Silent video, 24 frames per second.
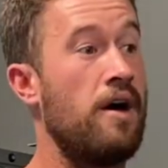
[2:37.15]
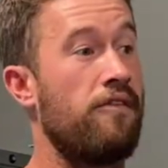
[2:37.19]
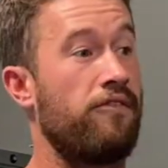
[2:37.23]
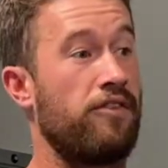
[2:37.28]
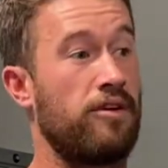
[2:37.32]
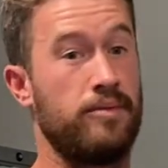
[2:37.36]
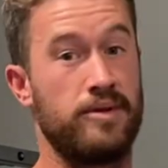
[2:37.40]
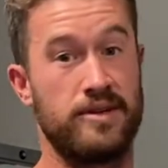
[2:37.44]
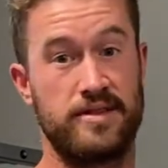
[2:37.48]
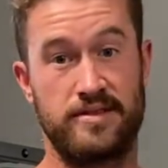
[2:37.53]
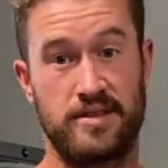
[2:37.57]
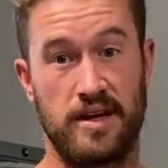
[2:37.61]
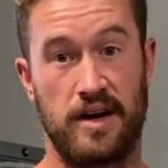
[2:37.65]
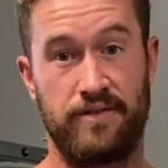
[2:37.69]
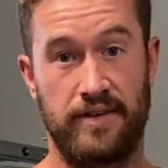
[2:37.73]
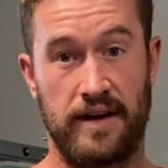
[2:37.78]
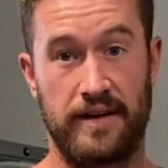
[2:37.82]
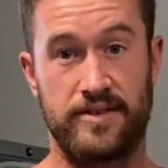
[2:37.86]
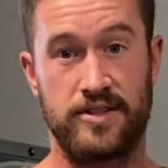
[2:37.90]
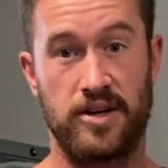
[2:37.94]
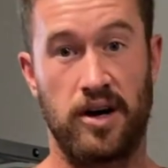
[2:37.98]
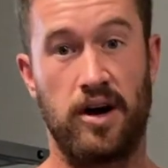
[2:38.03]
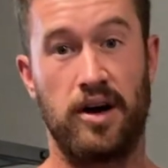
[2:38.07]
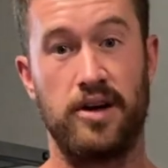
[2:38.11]
from the stuff
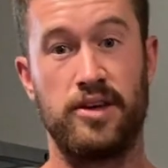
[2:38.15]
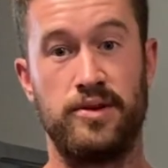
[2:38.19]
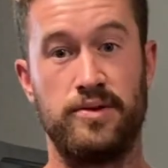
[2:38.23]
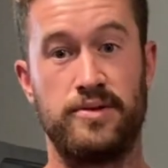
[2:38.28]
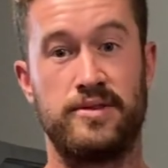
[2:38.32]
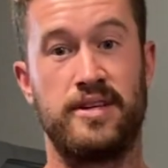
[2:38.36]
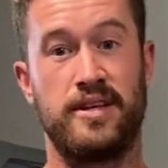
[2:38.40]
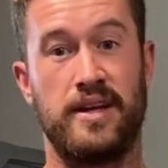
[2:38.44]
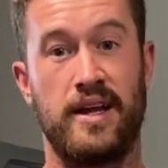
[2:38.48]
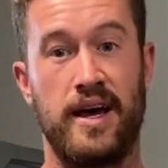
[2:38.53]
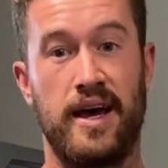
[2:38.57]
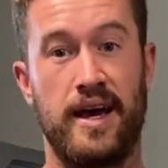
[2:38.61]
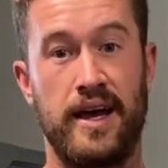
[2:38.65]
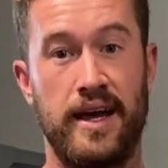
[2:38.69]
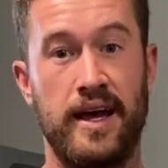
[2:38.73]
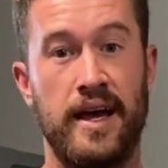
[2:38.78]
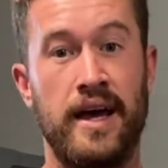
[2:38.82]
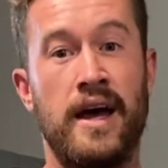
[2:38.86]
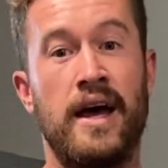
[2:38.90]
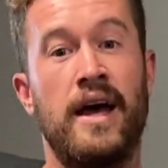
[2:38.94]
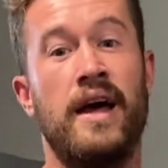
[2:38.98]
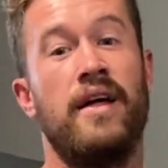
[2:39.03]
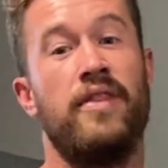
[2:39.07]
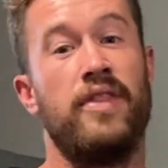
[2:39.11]
I've taught you today
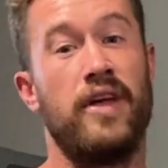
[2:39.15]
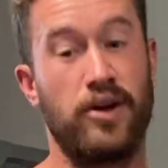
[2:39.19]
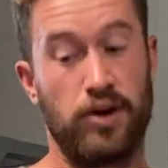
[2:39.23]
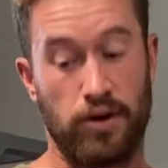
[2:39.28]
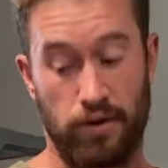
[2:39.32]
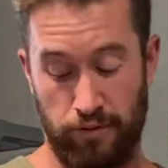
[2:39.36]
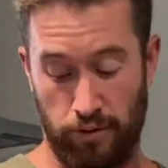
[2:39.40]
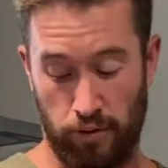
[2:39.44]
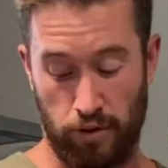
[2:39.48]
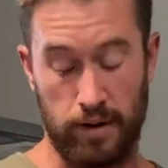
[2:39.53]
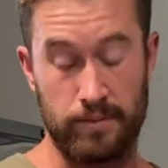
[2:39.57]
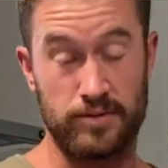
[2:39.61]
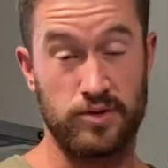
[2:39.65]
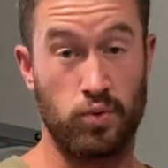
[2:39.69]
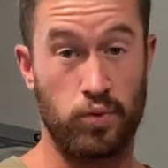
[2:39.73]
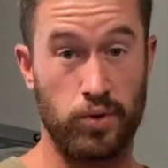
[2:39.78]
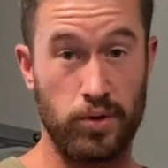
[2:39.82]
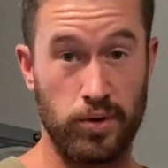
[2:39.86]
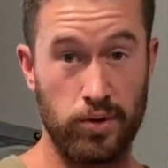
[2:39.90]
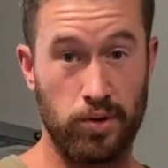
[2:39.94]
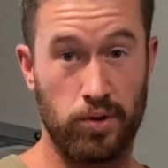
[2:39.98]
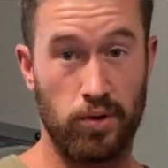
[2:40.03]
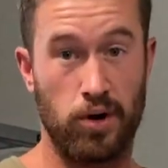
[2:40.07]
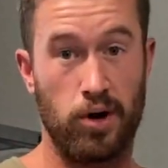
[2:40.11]
that your forearms
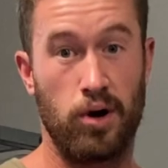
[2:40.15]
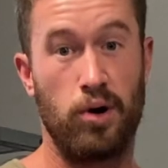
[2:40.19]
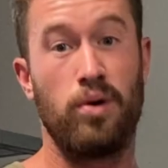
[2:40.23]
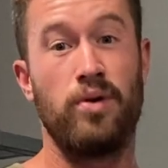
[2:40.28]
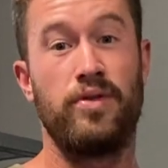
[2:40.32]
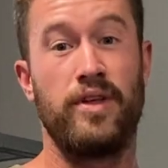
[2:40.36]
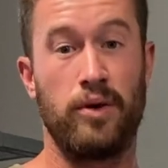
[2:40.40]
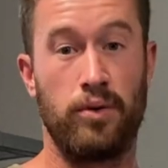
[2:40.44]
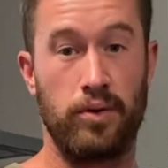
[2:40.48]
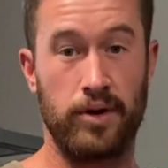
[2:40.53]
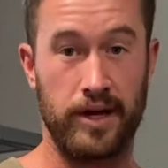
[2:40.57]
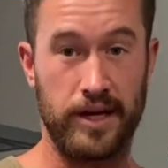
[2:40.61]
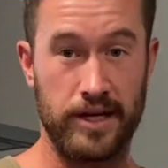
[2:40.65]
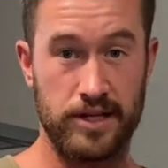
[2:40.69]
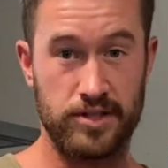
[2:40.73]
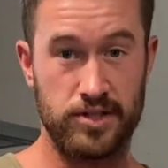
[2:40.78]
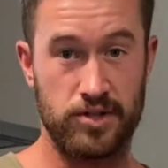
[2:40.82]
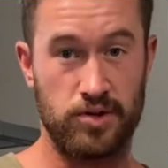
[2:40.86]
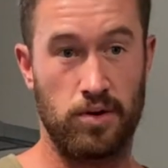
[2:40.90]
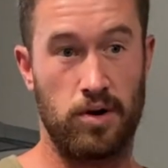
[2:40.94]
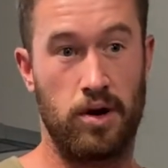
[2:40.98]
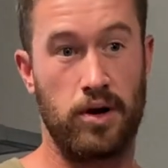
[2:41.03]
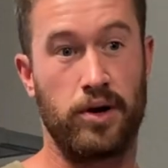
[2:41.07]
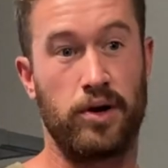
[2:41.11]
will grow, they will get
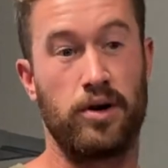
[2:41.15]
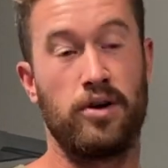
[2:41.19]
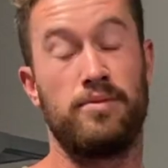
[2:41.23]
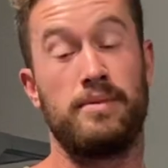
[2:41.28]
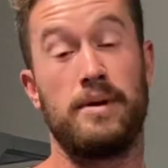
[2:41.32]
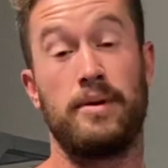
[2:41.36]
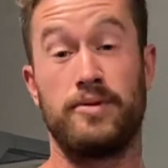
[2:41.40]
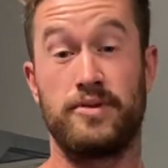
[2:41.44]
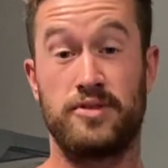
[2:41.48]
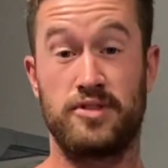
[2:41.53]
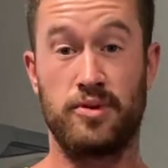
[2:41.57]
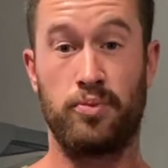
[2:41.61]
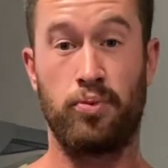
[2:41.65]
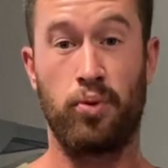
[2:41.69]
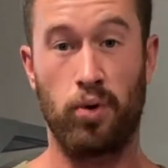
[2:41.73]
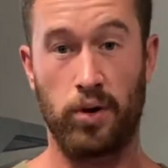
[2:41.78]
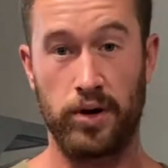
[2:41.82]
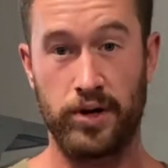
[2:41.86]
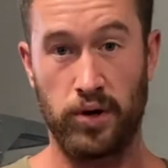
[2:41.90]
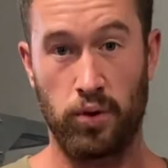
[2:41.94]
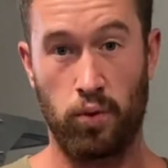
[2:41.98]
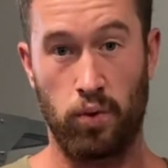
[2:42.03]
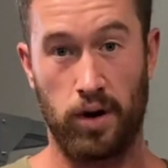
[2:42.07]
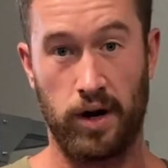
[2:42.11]
stronger, be able to
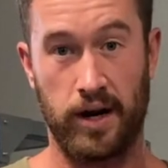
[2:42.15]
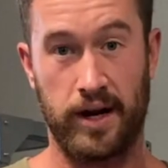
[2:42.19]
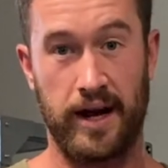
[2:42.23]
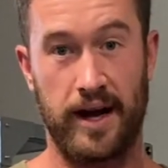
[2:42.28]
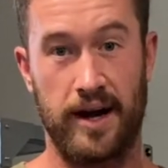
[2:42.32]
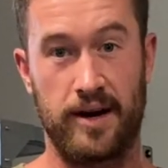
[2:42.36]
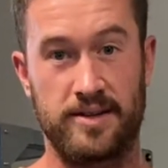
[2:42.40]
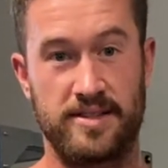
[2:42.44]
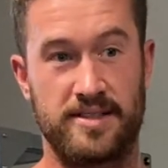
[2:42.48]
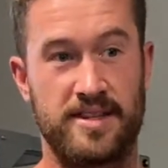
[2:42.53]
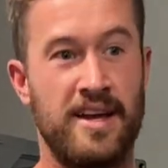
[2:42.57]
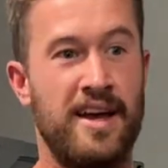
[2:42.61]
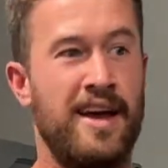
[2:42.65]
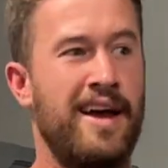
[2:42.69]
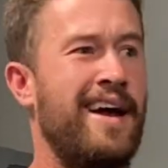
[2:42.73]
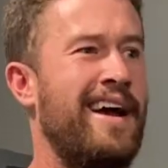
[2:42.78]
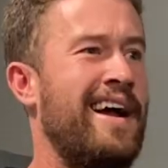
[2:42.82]
support your workouts,